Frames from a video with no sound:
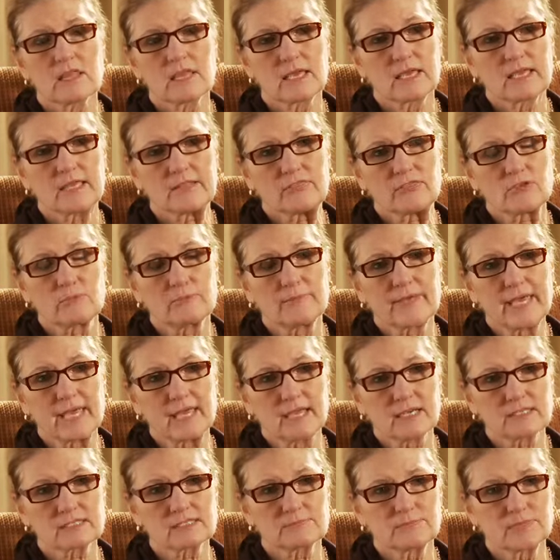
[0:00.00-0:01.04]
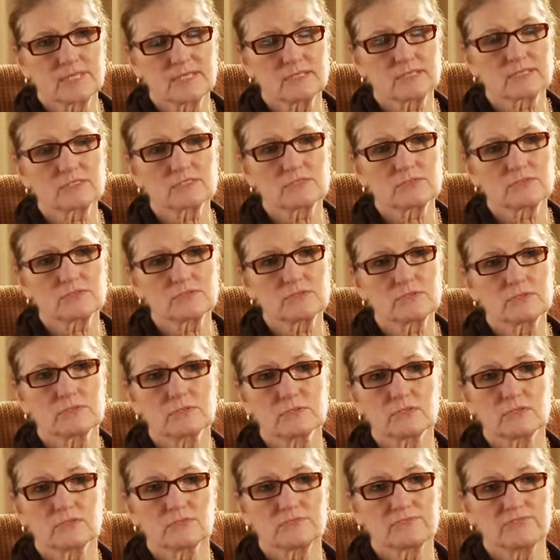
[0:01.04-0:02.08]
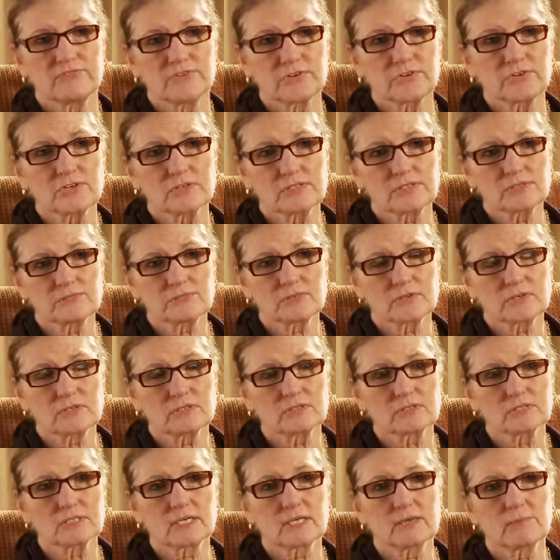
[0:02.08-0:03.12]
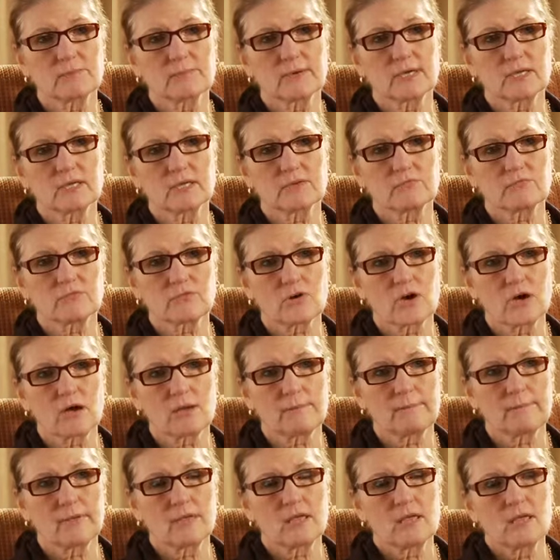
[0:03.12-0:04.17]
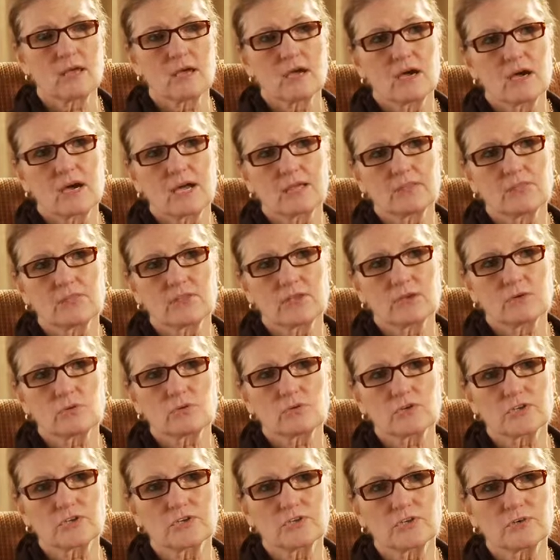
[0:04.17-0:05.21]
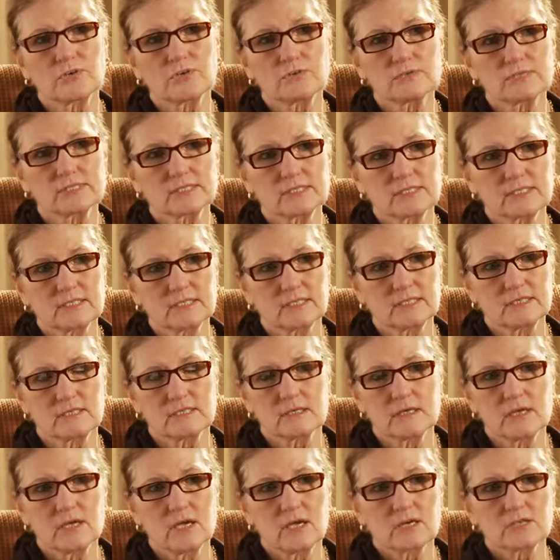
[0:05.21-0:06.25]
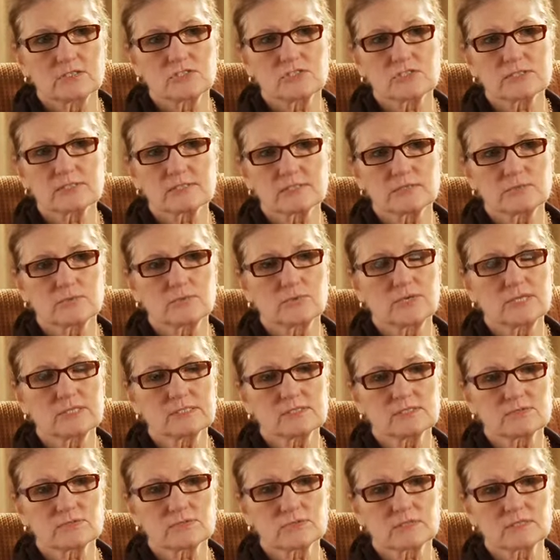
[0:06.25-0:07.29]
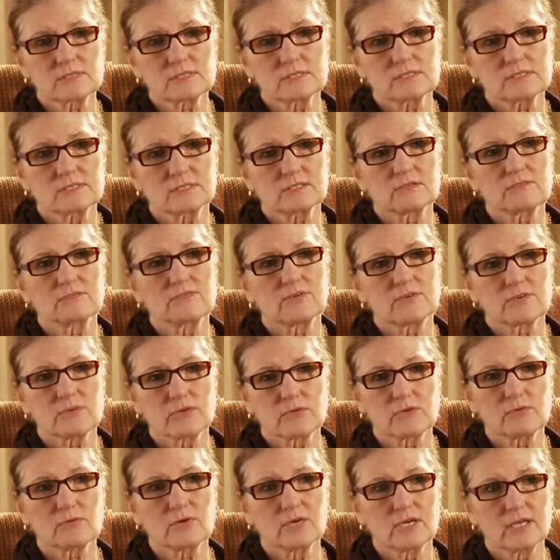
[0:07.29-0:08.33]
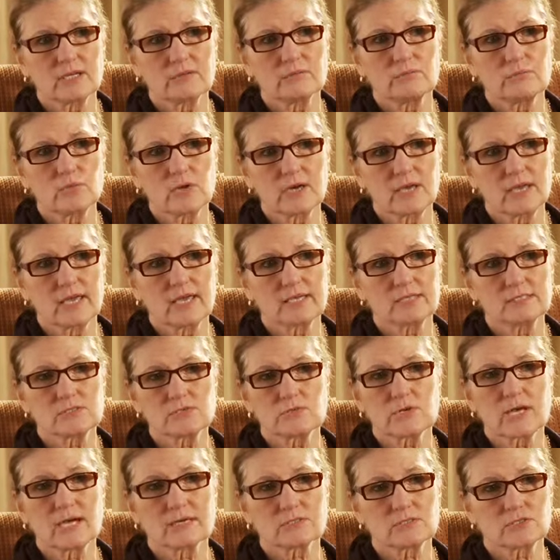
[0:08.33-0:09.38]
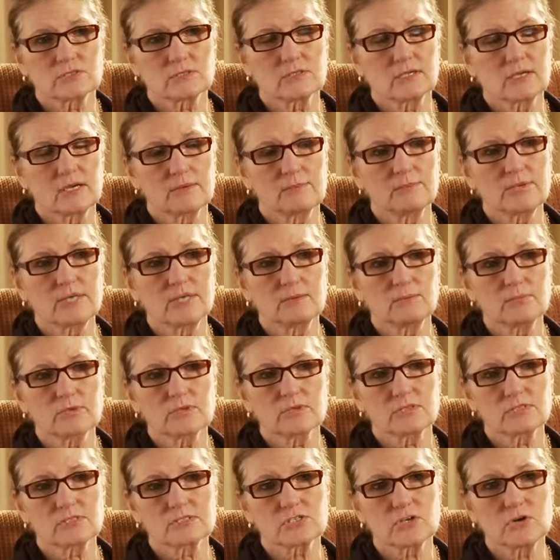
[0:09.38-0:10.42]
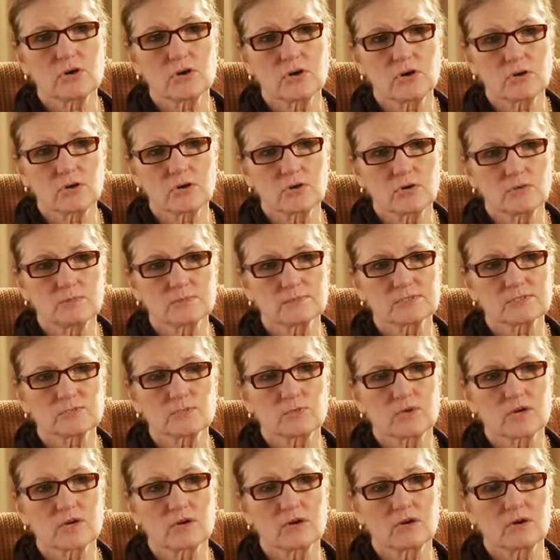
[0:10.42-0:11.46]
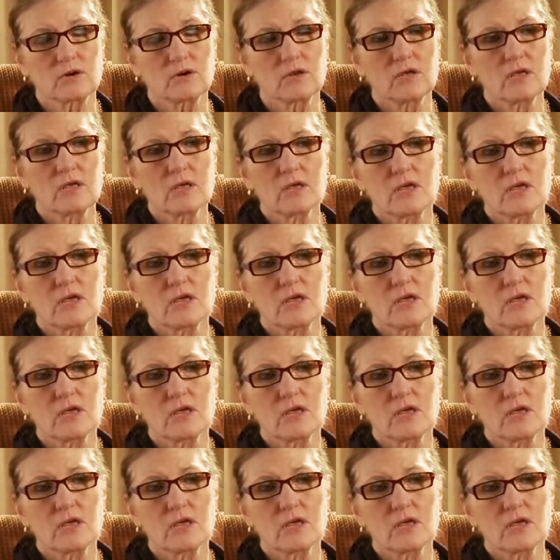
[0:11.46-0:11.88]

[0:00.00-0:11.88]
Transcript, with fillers: and the banks being so very difficult to get money from. I think we're using just the resources in a very creative way to actually get people into homes where